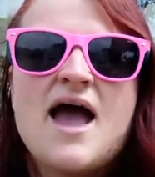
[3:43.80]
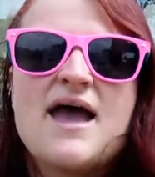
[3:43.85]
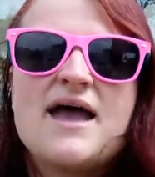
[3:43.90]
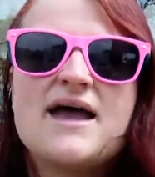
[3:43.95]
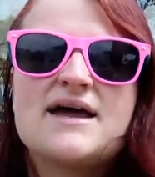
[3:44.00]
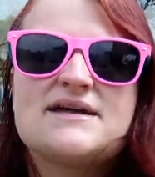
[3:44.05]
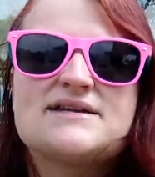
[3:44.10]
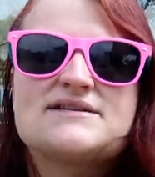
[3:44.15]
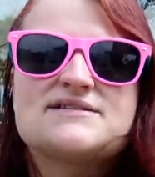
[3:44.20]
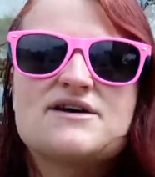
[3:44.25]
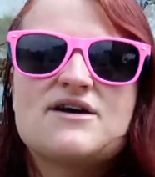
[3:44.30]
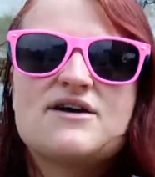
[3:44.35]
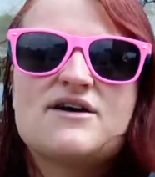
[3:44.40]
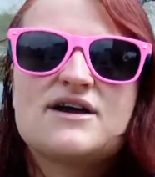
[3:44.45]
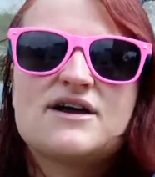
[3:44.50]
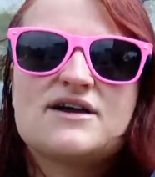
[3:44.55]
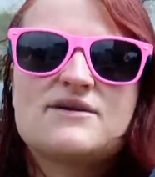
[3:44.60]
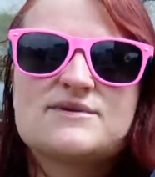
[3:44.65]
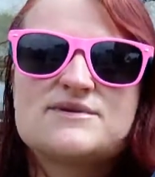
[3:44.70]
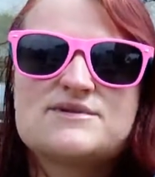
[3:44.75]
and
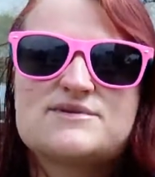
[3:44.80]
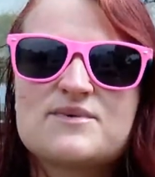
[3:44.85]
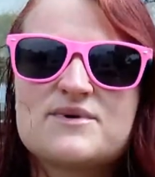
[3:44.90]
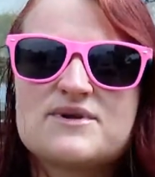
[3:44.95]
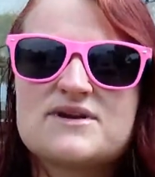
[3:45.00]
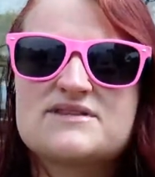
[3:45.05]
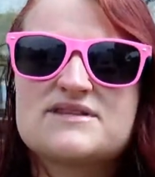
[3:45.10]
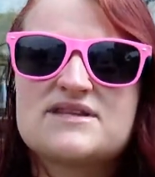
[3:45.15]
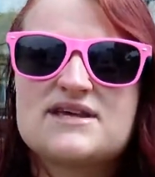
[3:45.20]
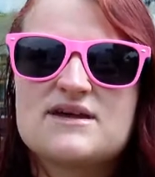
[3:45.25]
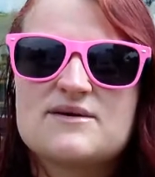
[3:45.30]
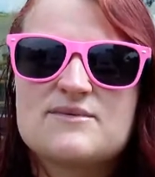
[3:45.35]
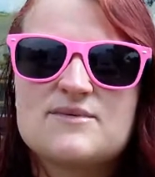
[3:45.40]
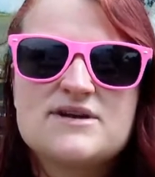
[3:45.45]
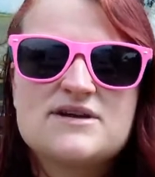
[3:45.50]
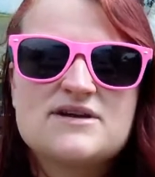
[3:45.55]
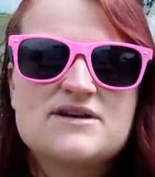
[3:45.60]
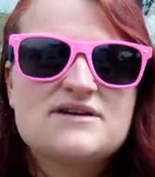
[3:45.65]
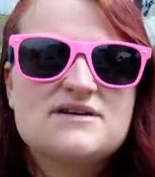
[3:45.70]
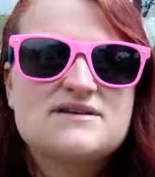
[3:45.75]
I was one of the
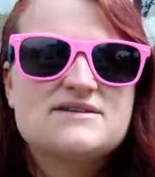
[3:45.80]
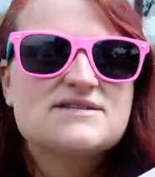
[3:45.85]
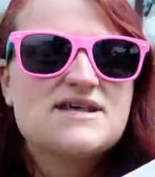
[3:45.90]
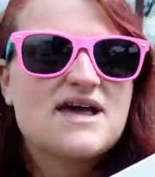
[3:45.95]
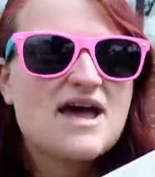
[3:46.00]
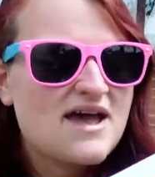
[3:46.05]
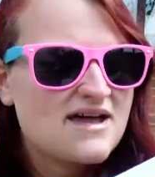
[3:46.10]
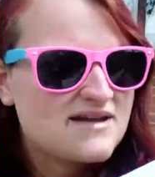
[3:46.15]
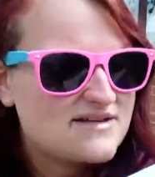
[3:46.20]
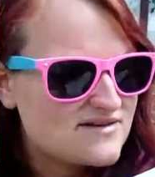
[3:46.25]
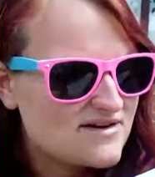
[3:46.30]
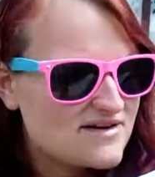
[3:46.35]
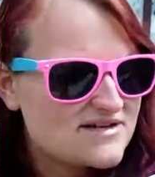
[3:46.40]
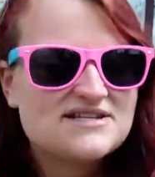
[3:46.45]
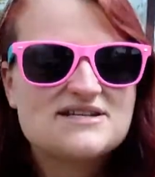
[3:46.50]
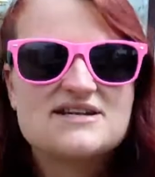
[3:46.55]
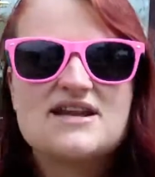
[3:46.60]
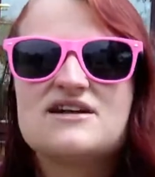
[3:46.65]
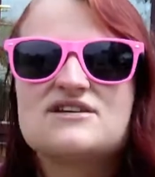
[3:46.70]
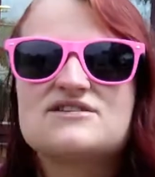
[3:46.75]
winners, and I
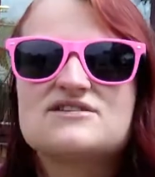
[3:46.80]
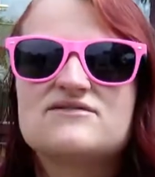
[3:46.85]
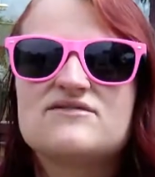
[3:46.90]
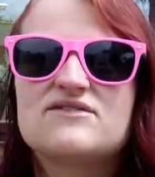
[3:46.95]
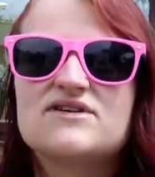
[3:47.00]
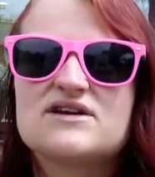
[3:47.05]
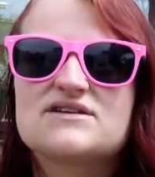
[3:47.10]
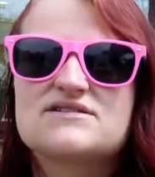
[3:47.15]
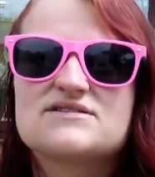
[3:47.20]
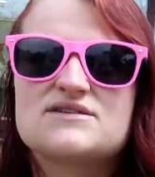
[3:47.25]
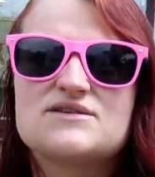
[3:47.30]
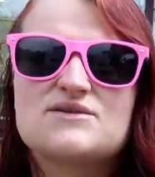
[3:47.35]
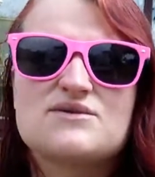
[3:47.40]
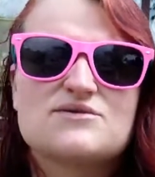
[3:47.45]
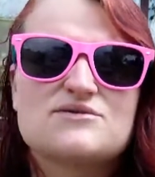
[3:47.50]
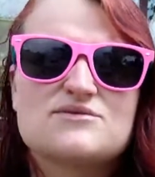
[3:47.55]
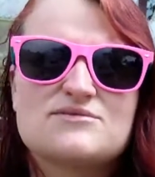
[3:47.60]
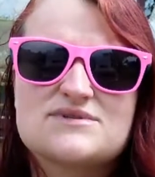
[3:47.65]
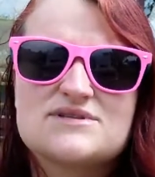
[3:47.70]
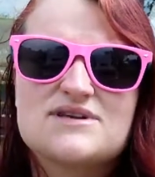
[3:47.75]
didn't actually realise that the
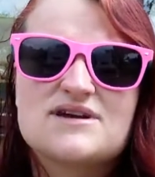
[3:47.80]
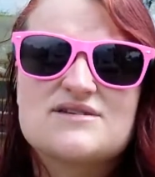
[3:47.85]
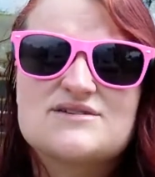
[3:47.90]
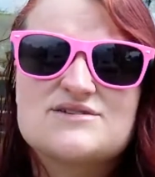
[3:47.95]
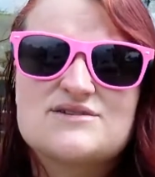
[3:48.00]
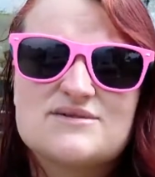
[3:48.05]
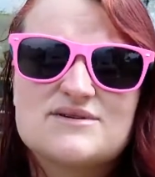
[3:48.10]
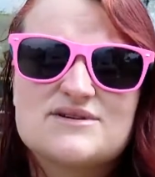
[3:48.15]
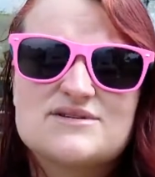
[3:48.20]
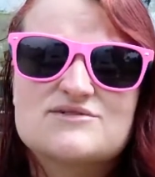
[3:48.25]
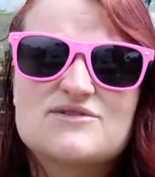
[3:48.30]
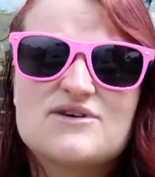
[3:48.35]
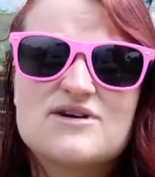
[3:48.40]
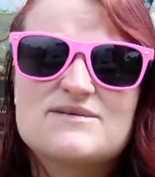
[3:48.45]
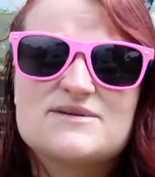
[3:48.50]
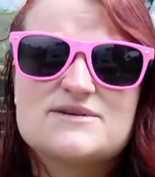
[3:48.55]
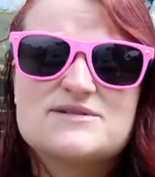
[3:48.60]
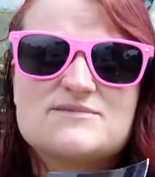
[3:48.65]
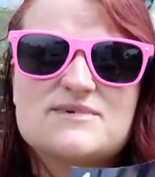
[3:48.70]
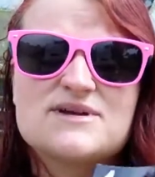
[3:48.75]
author was going to
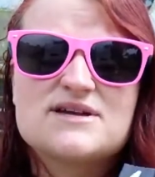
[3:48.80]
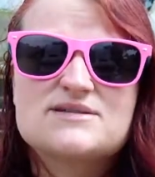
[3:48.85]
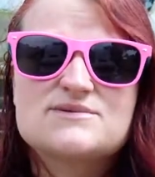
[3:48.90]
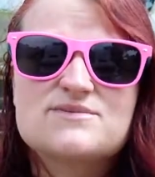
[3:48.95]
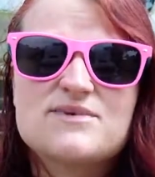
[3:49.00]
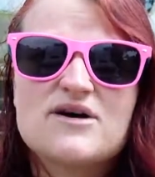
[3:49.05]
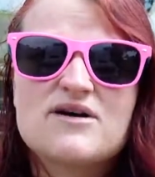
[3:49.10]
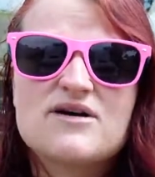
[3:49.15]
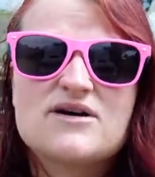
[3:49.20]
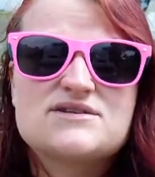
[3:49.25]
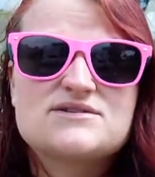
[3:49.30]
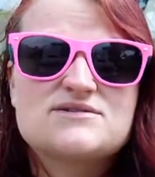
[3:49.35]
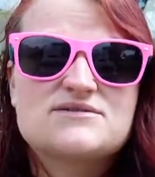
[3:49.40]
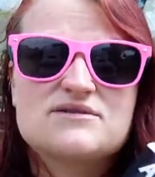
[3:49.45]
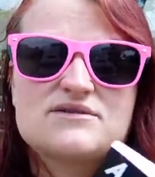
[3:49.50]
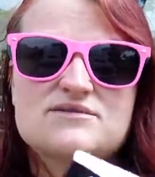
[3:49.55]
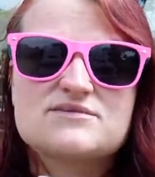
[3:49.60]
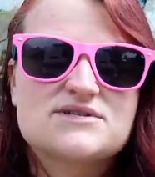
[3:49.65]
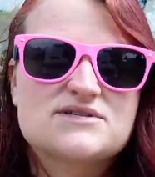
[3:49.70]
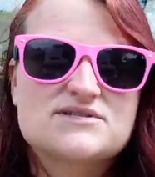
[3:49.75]
inspire it to me as well, I just thought
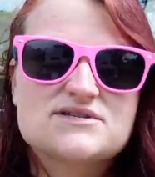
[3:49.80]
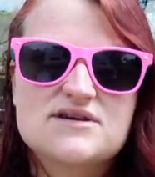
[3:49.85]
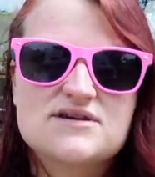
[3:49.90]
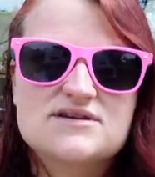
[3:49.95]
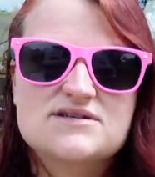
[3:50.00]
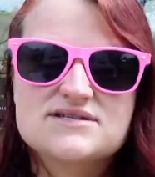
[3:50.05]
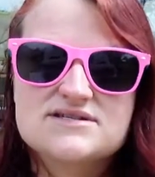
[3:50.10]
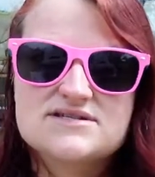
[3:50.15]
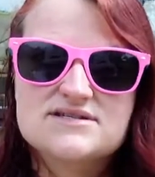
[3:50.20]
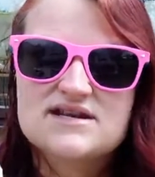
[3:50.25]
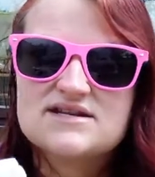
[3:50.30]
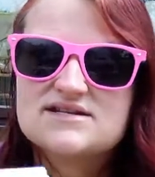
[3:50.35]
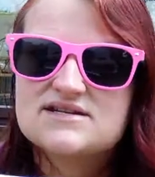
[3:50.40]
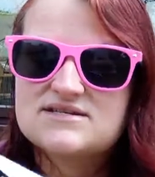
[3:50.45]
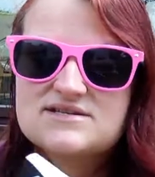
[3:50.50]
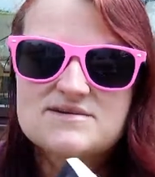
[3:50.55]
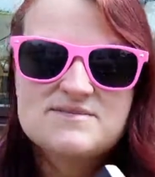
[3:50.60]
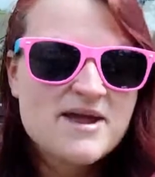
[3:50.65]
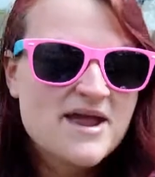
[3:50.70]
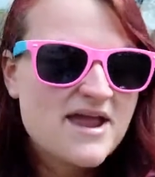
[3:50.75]
he was just going
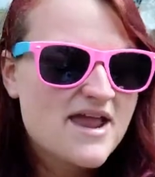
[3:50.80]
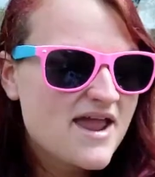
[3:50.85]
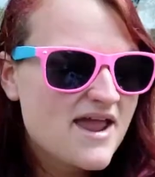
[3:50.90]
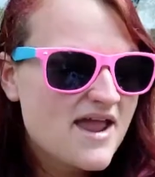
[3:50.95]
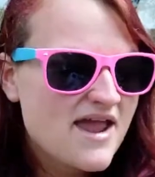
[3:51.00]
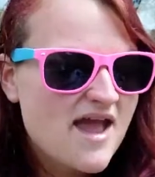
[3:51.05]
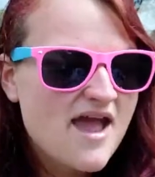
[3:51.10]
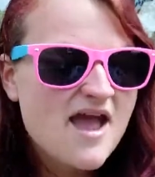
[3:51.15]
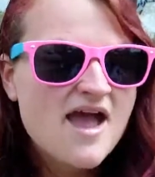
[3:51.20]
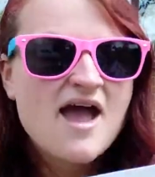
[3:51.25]
to